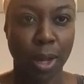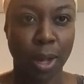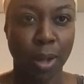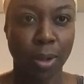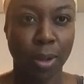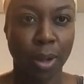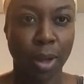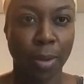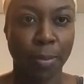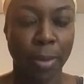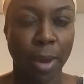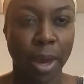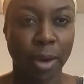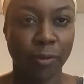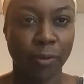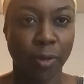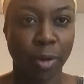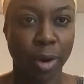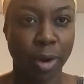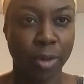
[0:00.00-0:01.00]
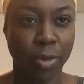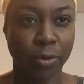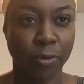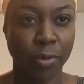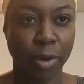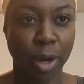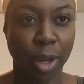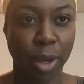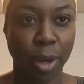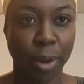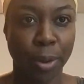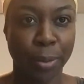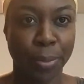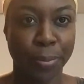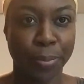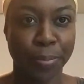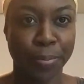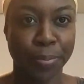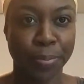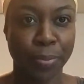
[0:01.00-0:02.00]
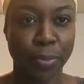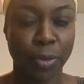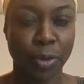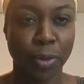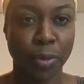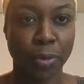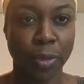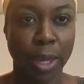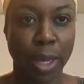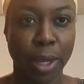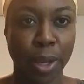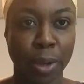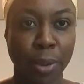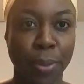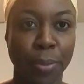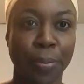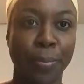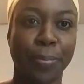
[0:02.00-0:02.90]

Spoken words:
I'll come back for another video. So thank you.